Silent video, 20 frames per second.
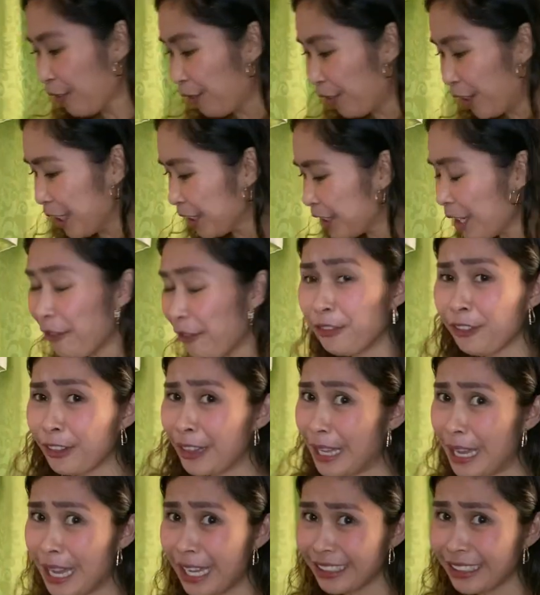For the
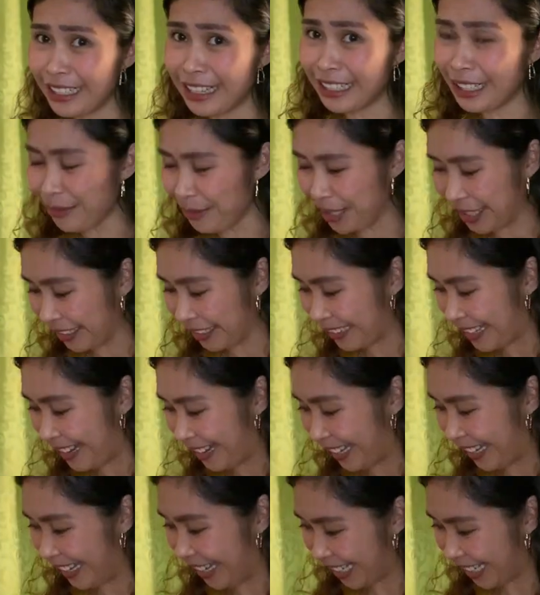vlog, gagawin ng
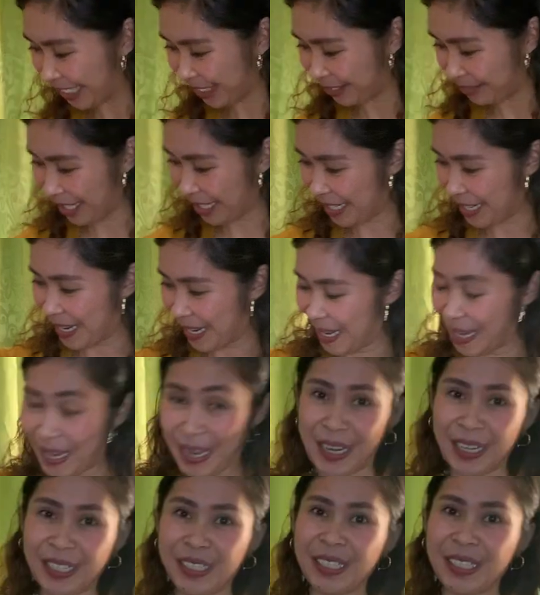lahat. My
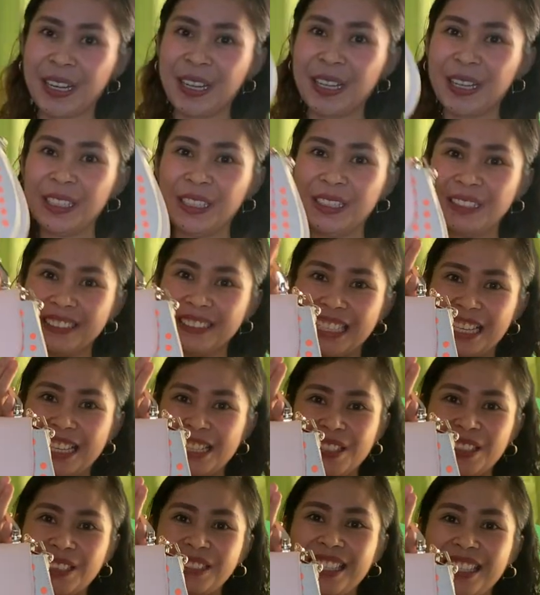gosh.
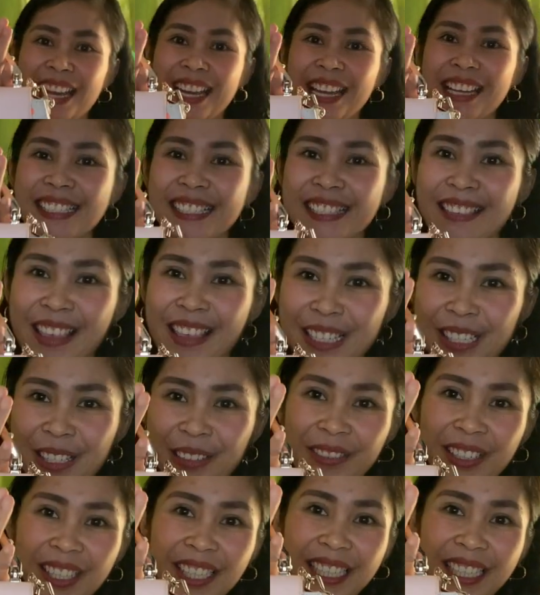Okay, so next, this
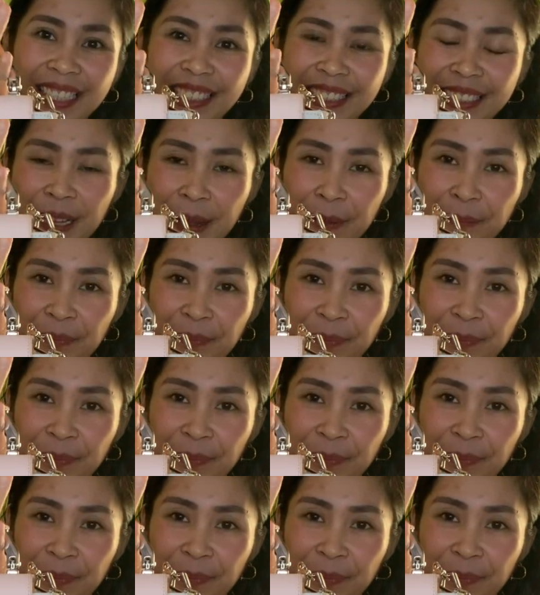one.